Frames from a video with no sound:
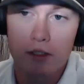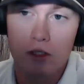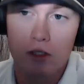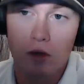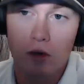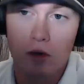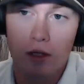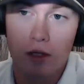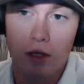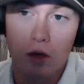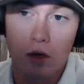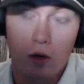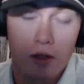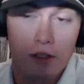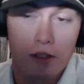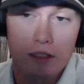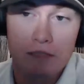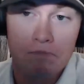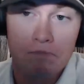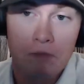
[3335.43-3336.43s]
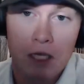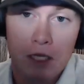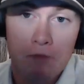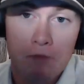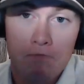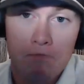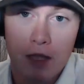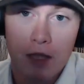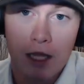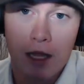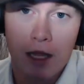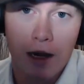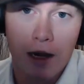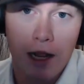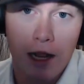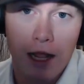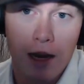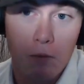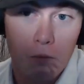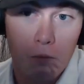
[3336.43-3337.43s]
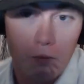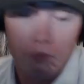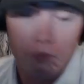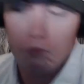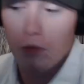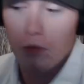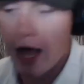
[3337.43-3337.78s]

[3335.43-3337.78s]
So, and